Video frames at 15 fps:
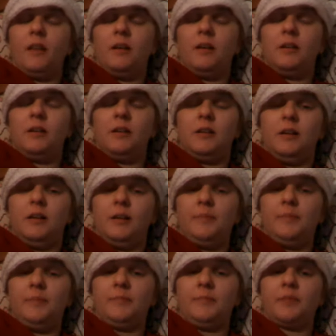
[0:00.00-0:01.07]

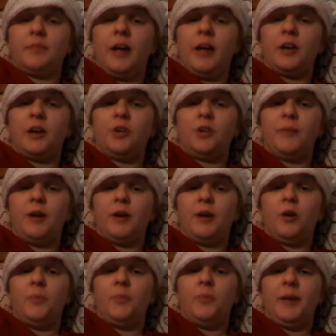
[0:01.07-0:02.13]
um, I go to my
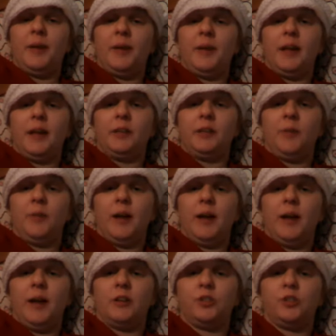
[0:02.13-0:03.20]
OB
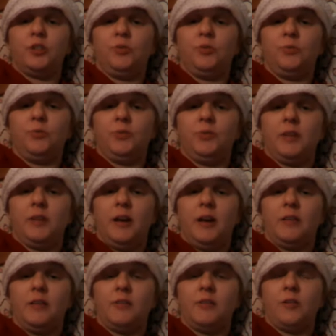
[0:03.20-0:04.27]
anyway on
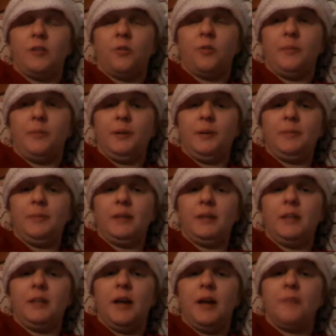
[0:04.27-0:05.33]
Tuesday. They're not open on
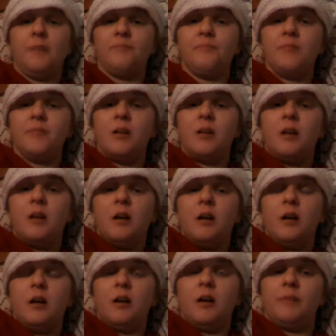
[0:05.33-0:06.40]
Monday.
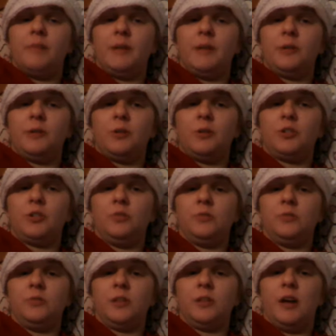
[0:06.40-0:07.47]
I go on
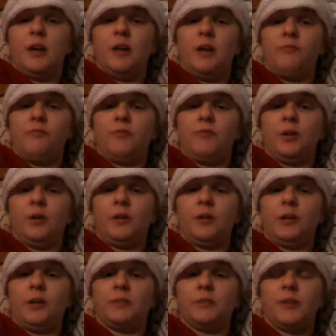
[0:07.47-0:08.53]
Tuesday for
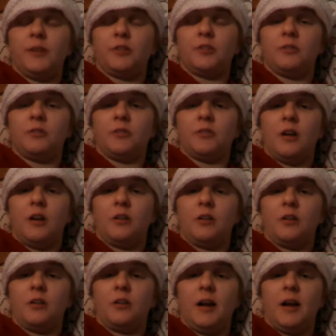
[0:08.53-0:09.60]
a special
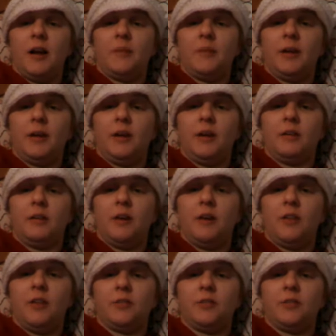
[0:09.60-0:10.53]
sonogram and other